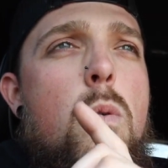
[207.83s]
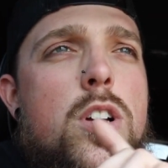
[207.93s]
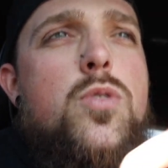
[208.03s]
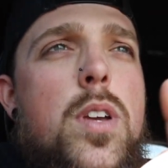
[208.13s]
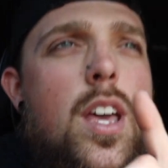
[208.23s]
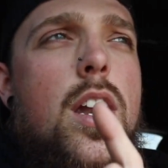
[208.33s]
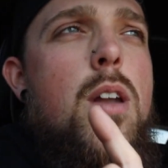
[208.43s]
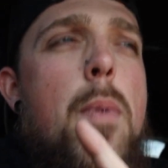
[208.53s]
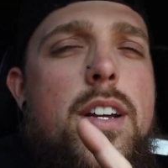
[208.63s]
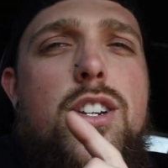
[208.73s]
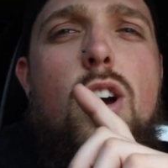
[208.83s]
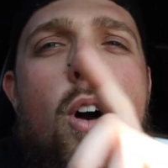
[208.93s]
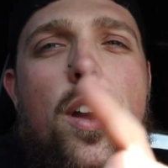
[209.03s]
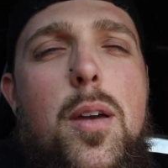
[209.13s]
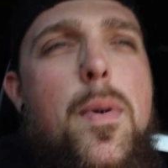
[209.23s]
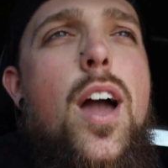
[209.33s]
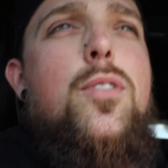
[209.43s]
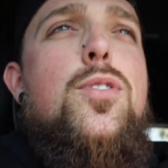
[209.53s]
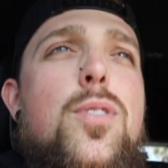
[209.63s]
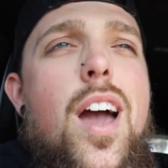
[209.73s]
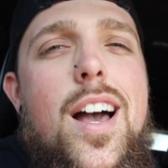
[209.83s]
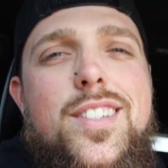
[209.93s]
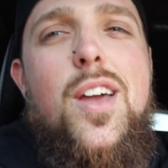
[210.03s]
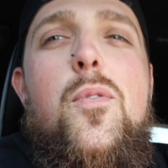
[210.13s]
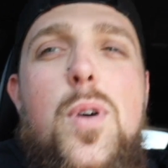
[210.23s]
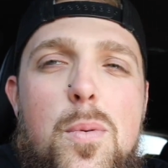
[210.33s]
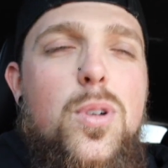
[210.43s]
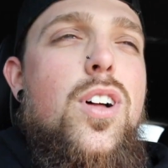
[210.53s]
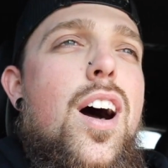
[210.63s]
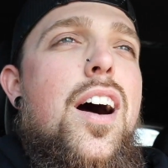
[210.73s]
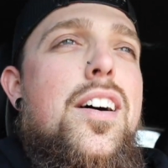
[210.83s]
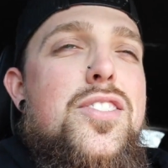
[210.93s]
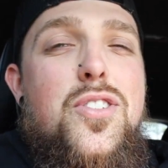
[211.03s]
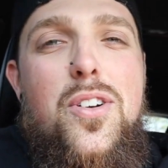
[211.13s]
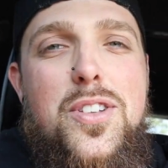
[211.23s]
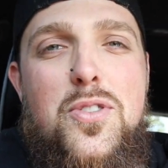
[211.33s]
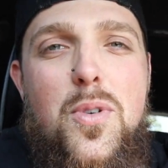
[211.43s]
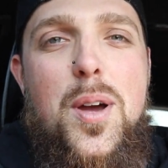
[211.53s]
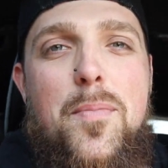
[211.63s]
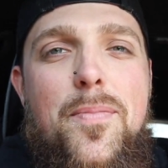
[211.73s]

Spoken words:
Once we get into Mexico, I'll get back with you guys, and we will start this rip.